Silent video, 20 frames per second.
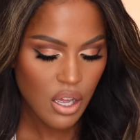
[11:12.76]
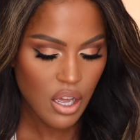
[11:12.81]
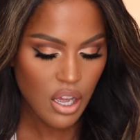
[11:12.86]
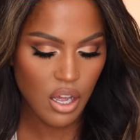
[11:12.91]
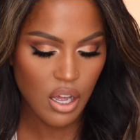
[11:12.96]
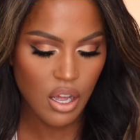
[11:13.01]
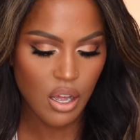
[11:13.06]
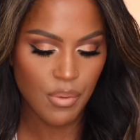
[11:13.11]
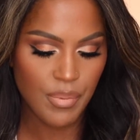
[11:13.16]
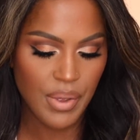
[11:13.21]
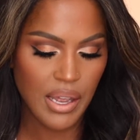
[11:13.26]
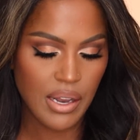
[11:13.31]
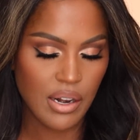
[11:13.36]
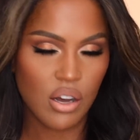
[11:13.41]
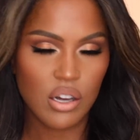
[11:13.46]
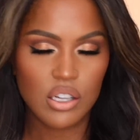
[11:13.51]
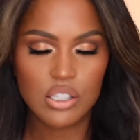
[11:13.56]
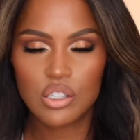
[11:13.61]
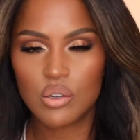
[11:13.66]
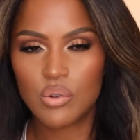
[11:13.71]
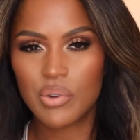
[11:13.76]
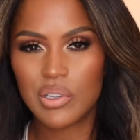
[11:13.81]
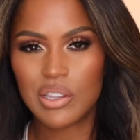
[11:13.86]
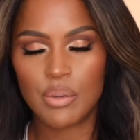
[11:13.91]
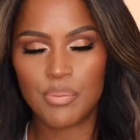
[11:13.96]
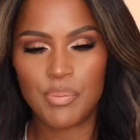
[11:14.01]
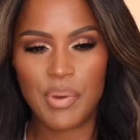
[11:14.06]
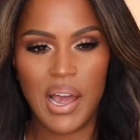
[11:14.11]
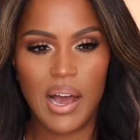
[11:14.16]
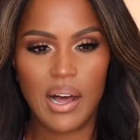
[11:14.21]
And also with
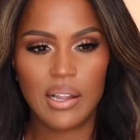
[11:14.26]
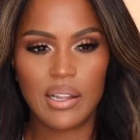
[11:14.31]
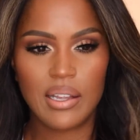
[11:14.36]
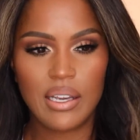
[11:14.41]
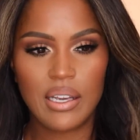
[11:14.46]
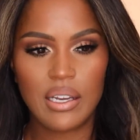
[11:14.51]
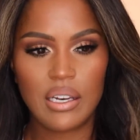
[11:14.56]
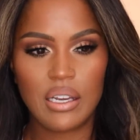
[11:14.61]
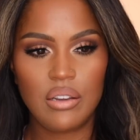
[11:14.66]
the palette,